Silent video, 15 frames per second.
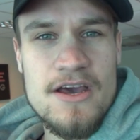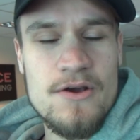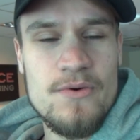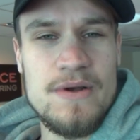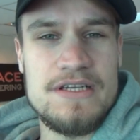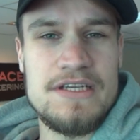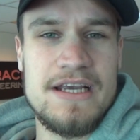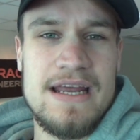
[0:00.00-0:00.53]

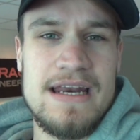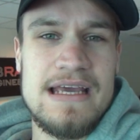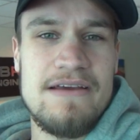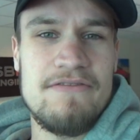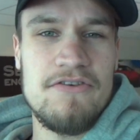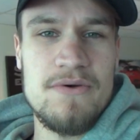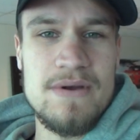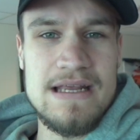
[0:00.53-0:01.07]
which are going to
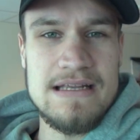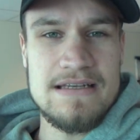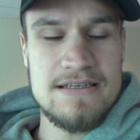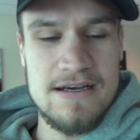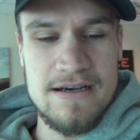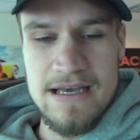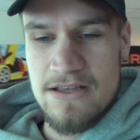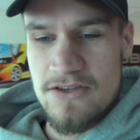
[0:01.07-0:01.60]
give you an
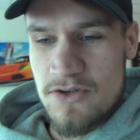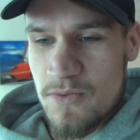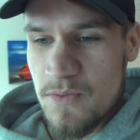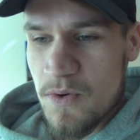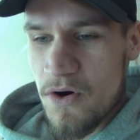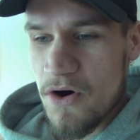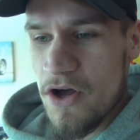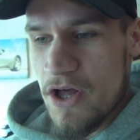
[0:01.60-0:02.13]
insight into
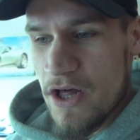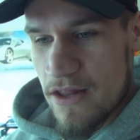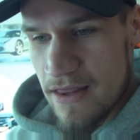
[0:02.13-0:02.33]
what